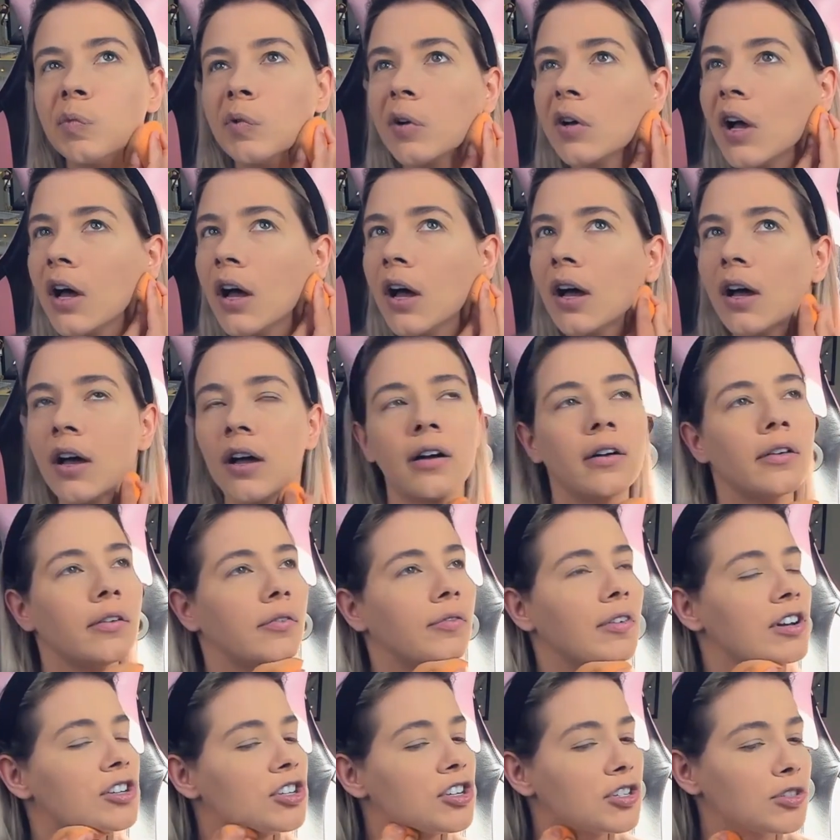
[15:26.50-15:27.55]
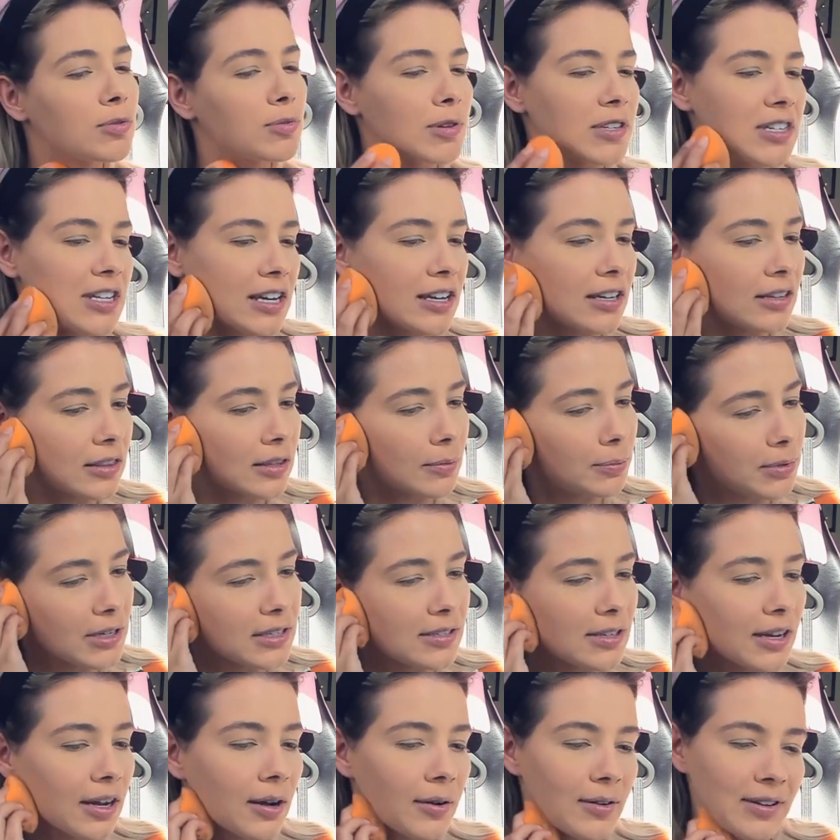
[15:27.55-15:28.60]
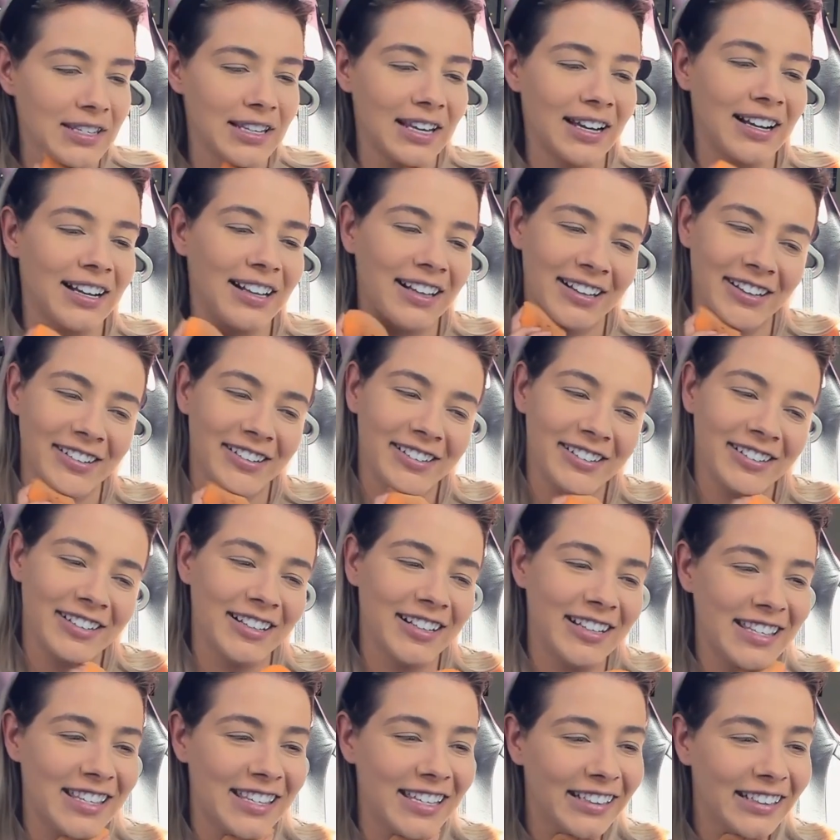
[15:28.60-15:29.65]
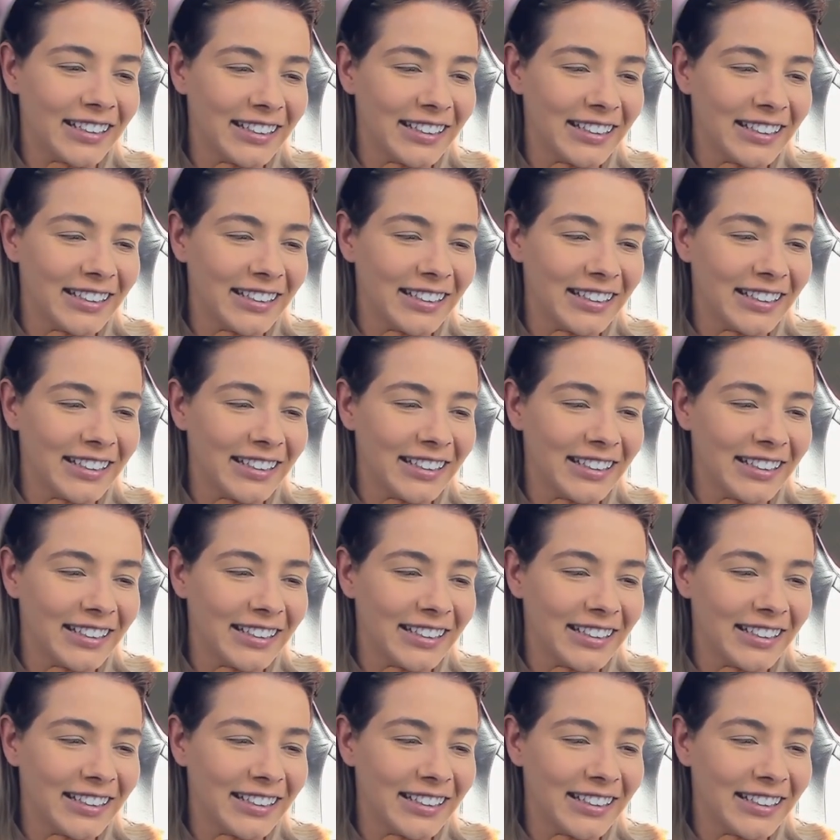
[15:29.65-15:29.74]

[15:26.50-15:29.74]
Regis Boutique, the place I always get clothes.